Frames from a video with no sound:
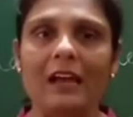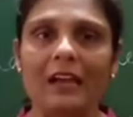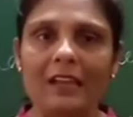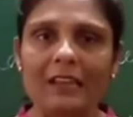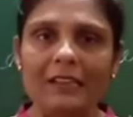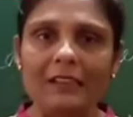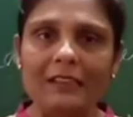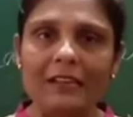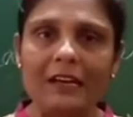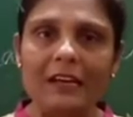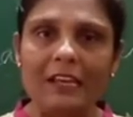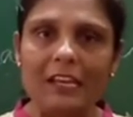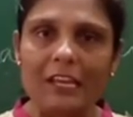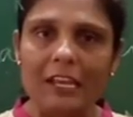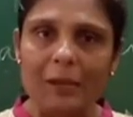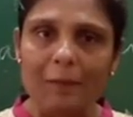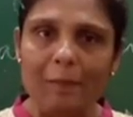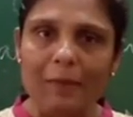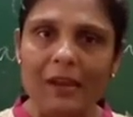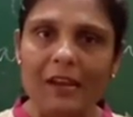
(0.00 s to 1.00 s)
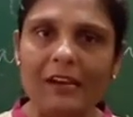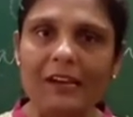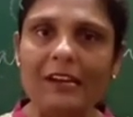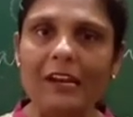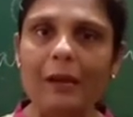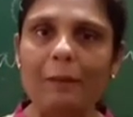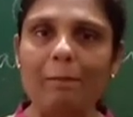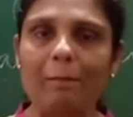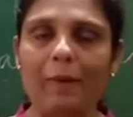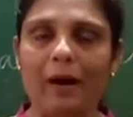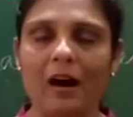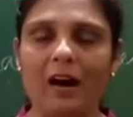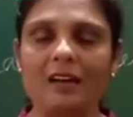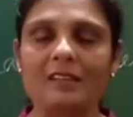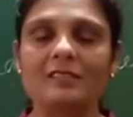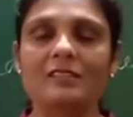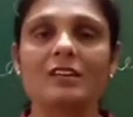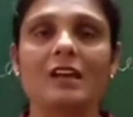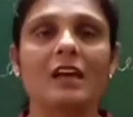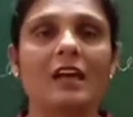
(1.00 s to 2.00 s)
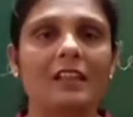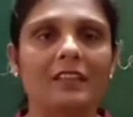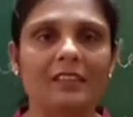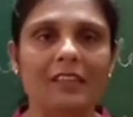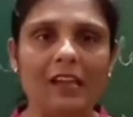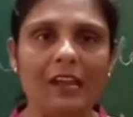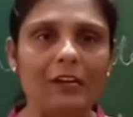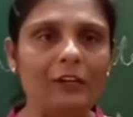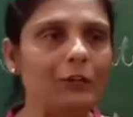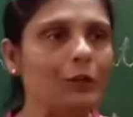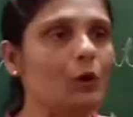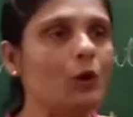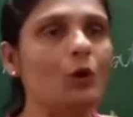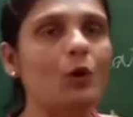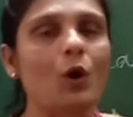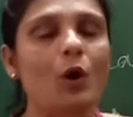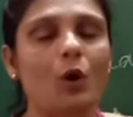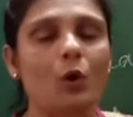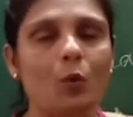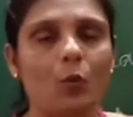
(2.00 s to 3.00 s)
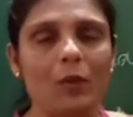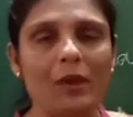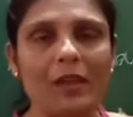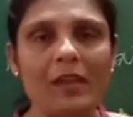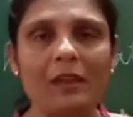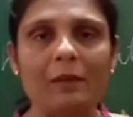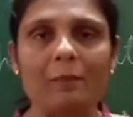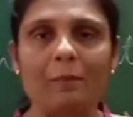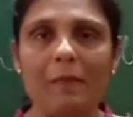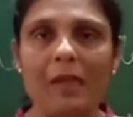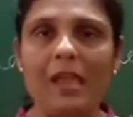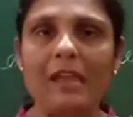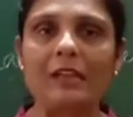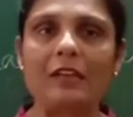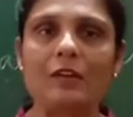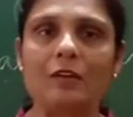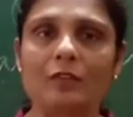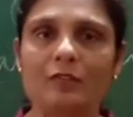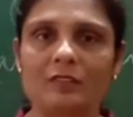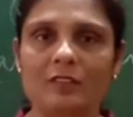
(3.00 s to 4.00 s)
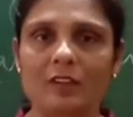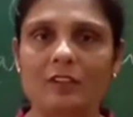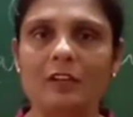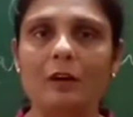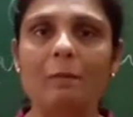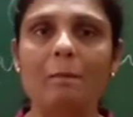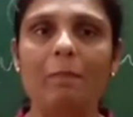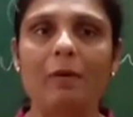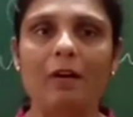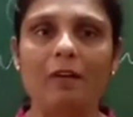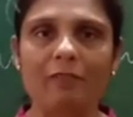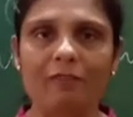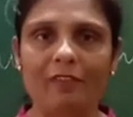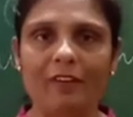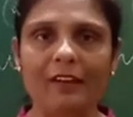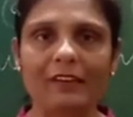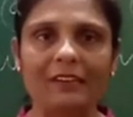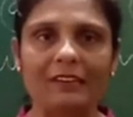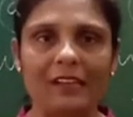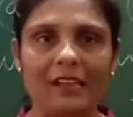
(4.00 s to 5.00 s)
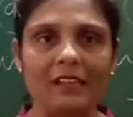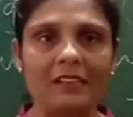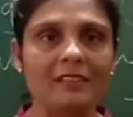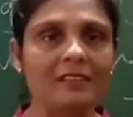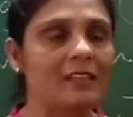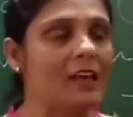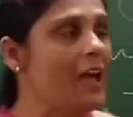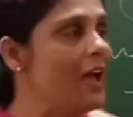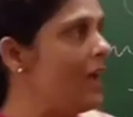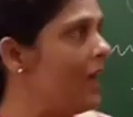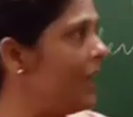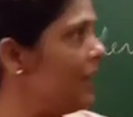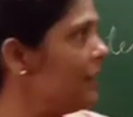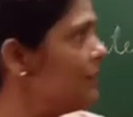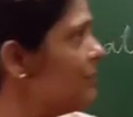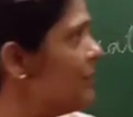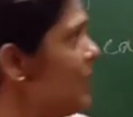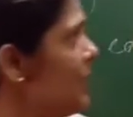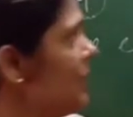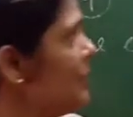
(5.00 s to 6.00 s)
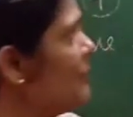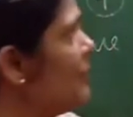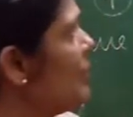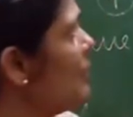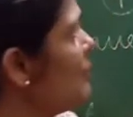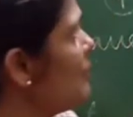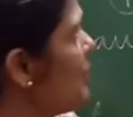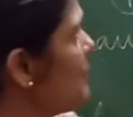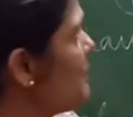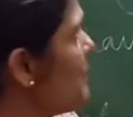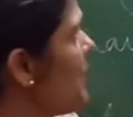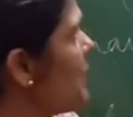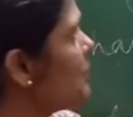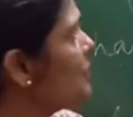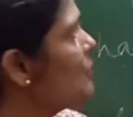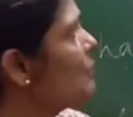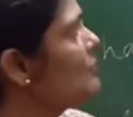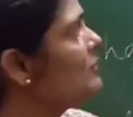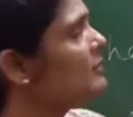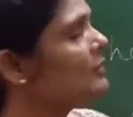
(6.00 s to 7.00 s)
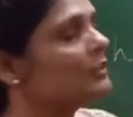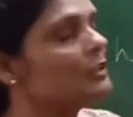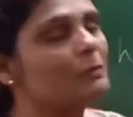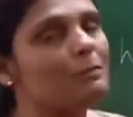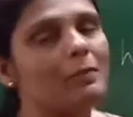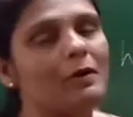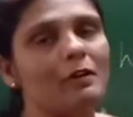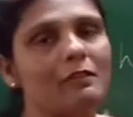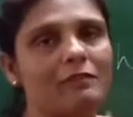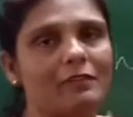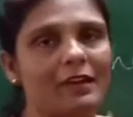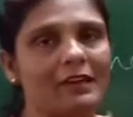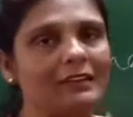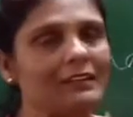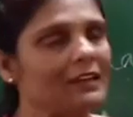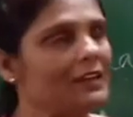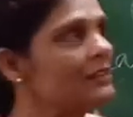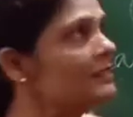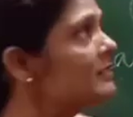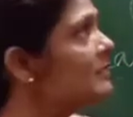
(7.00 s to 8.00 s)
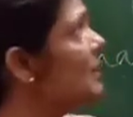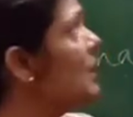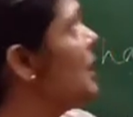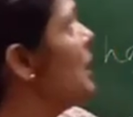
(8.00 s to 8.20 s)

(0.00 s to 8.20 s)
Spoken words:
in the immediate past. There too we make use of the perfect tense, and wherever we make use of the perfect tense,